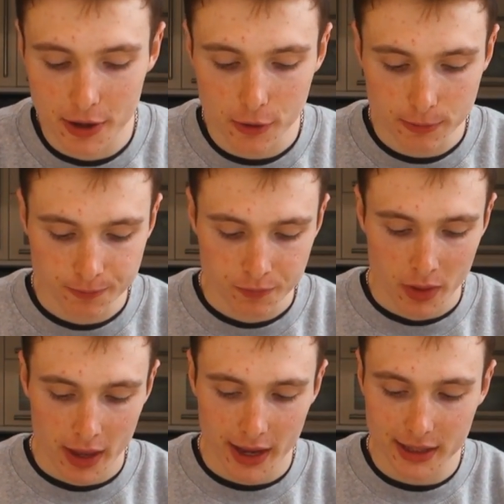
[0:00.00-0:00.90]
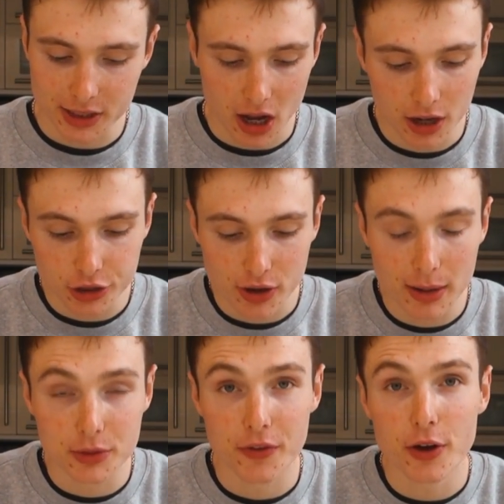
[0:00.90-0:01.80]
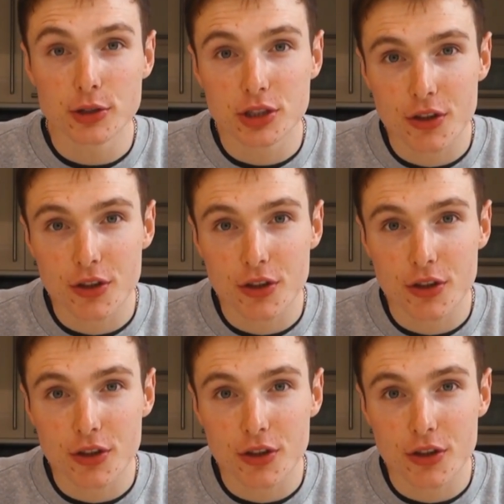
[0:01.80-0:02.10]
meal is 100 grams of oats,